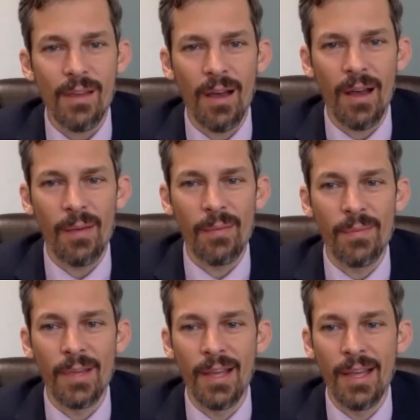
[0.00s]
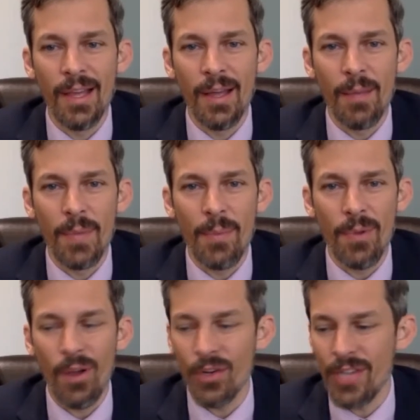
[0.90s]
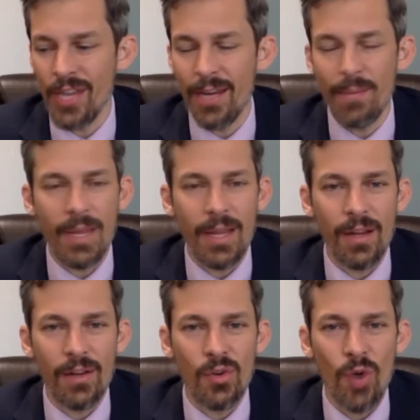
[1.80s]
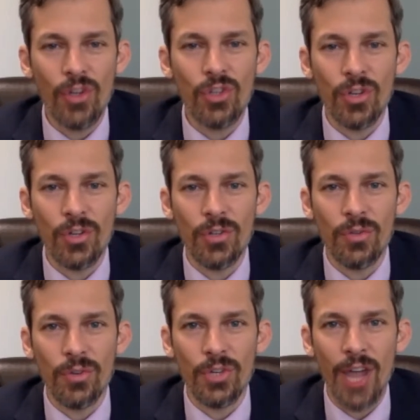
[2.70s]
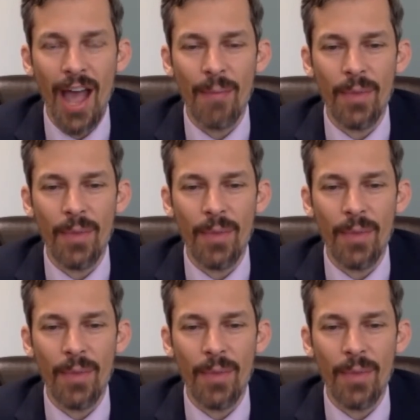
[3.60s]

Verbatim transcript: Um, people are sending me questions through chat,